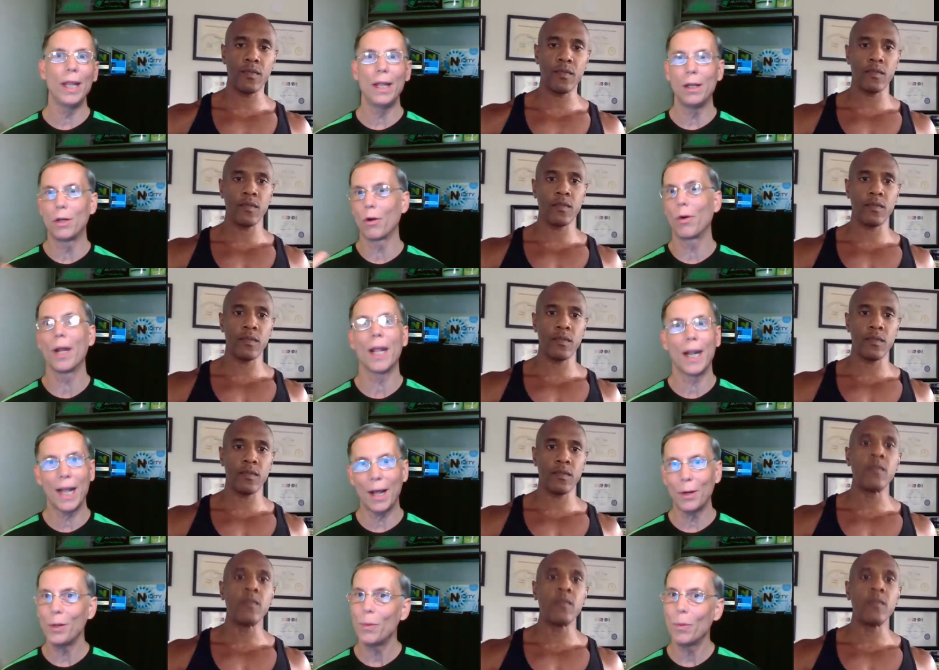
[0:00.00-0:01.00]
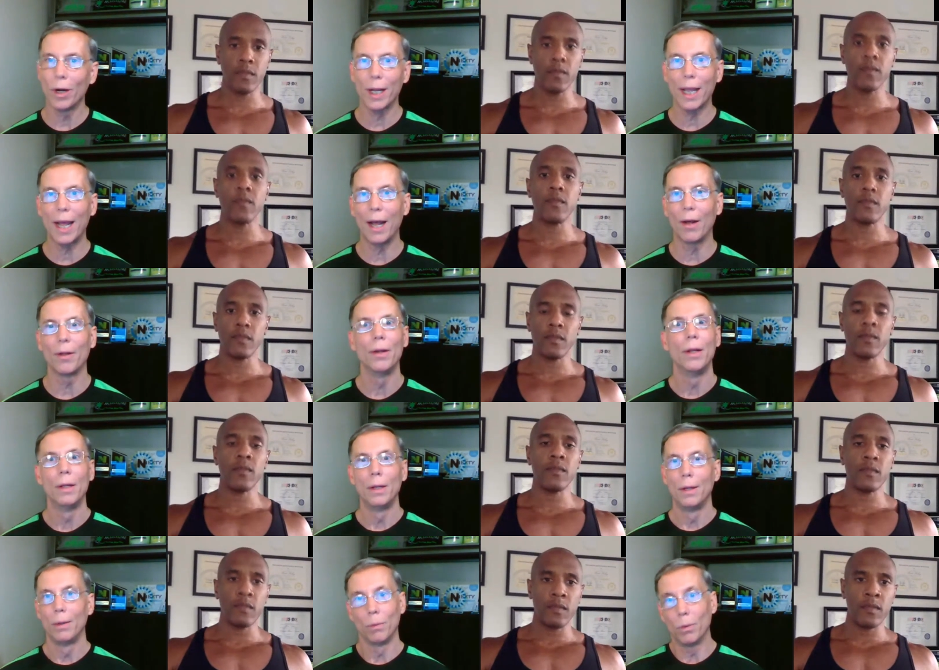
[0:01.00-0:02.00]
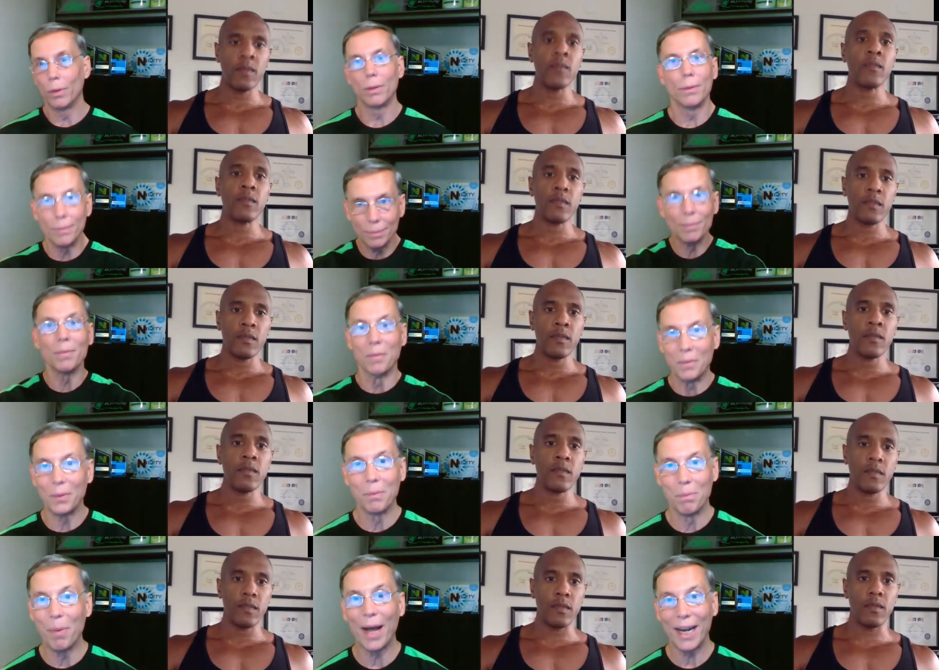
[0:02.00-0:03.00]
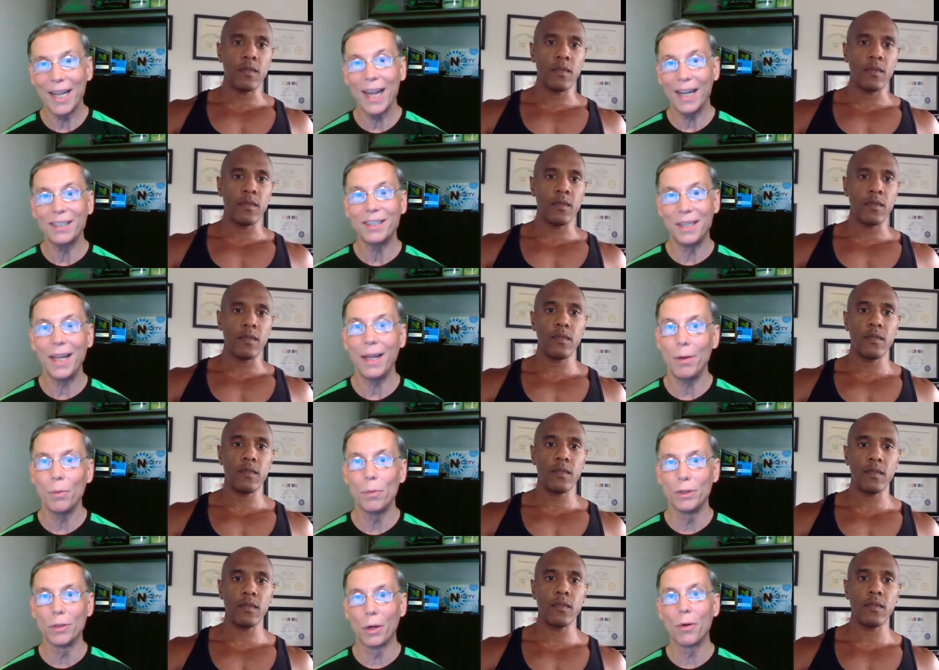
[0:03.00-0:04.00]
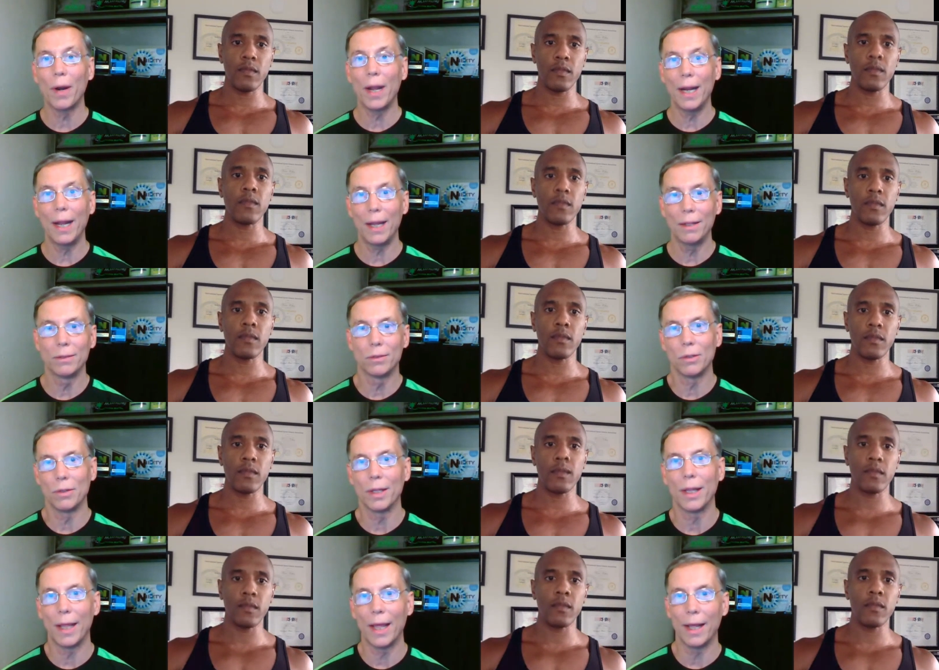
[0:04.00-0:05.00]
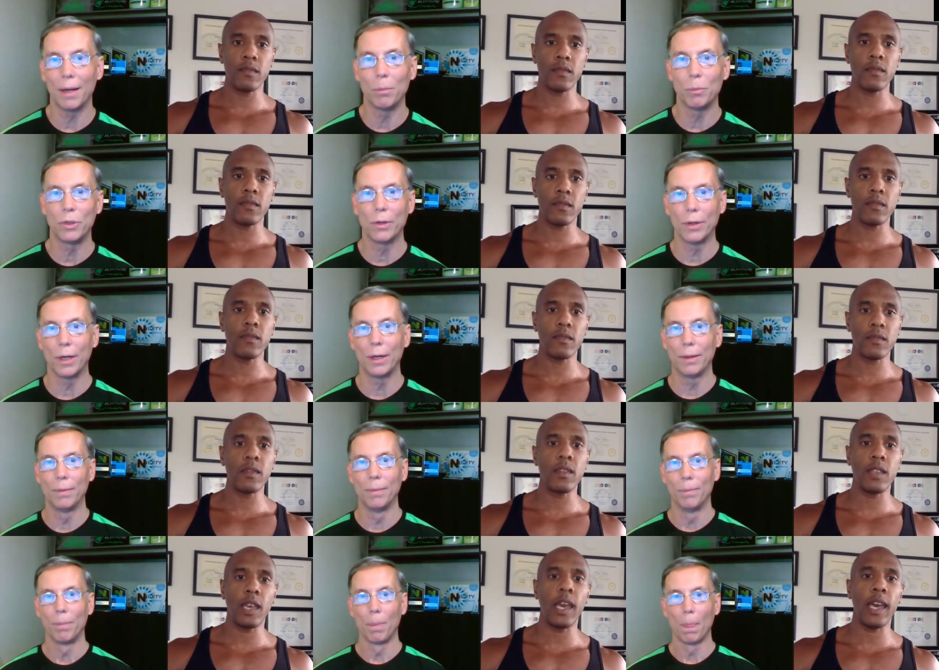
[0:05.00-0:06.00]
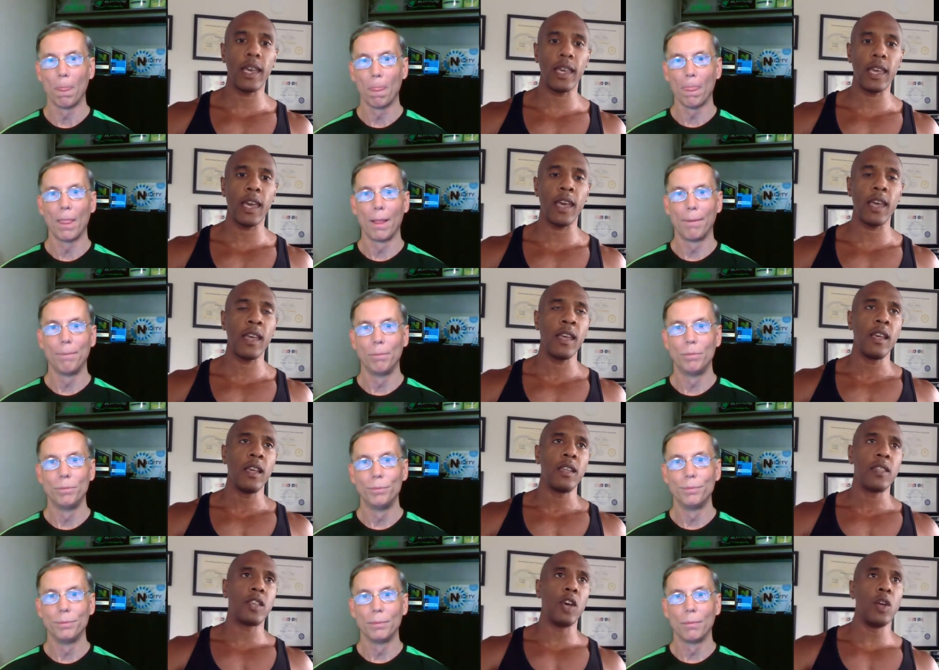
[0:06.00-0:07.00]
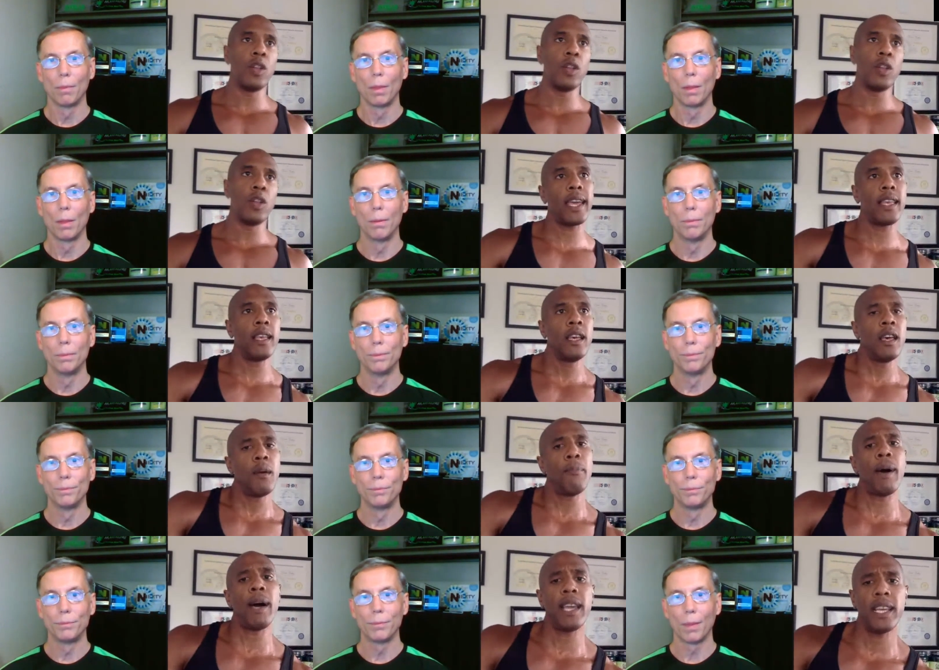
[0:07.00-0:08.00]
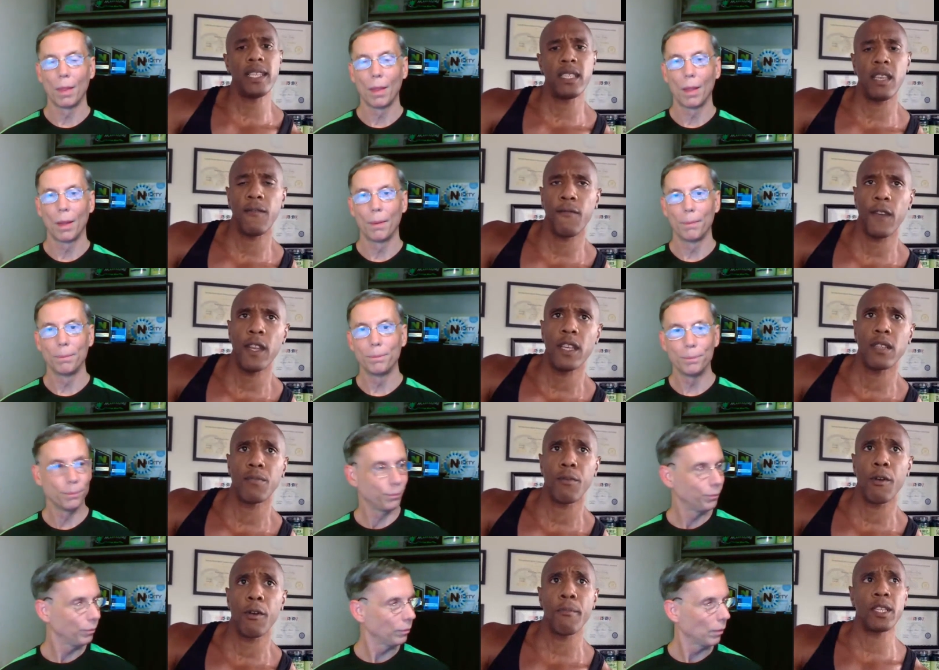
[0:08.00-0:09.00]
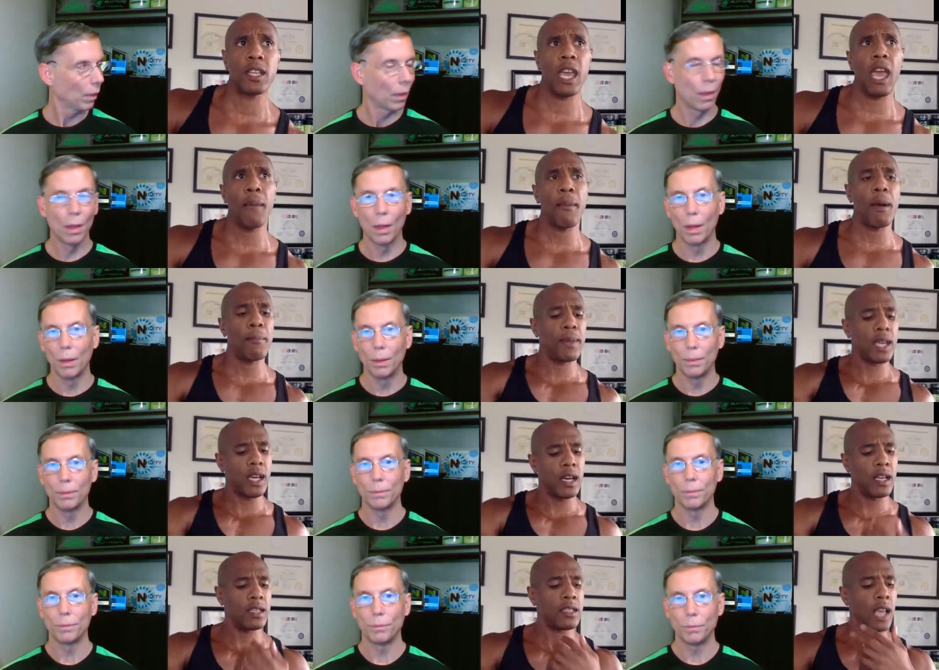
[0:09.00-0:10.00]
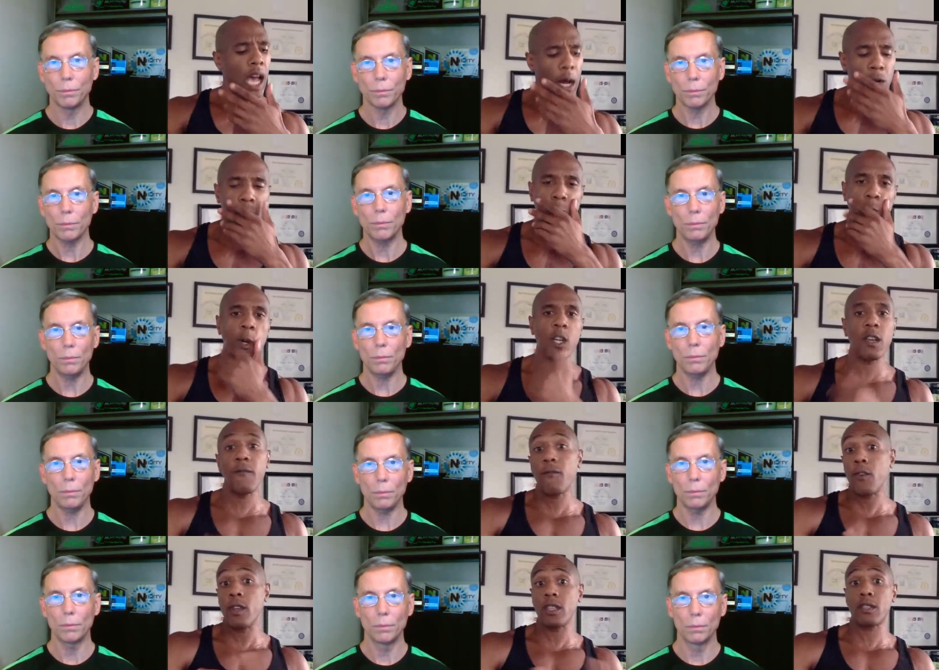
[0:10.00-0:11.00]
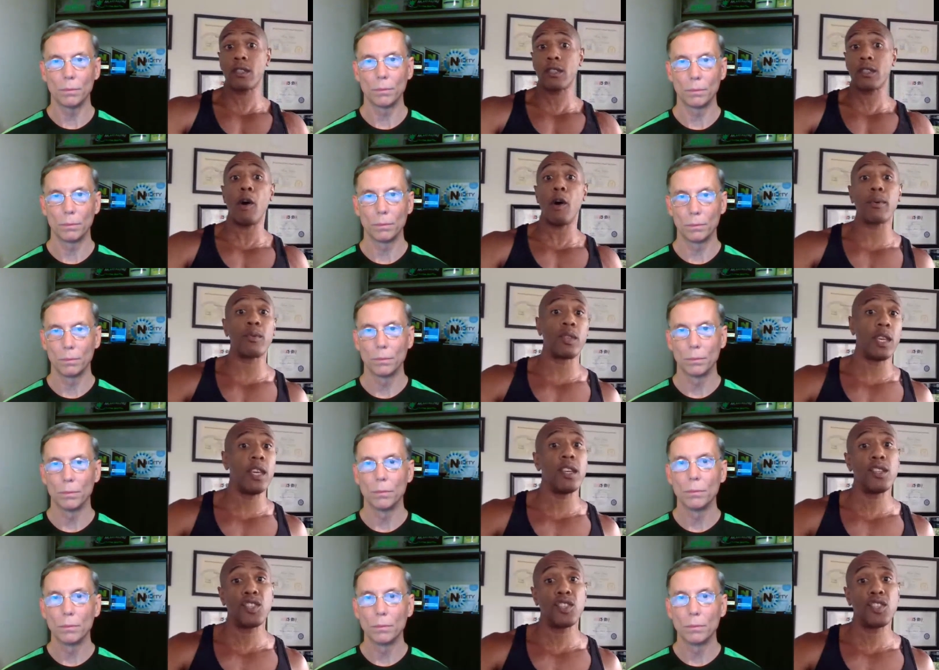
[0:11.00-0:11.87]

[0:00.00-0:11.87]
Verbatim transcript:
Speaker 1: eat? Korin, how do you work out? Well, Body HD was a great answer to that, I'm sure.
Speaker 2: Yeah, yeah. So like Body HD Fitness pretty much came up because I was working for this small boutique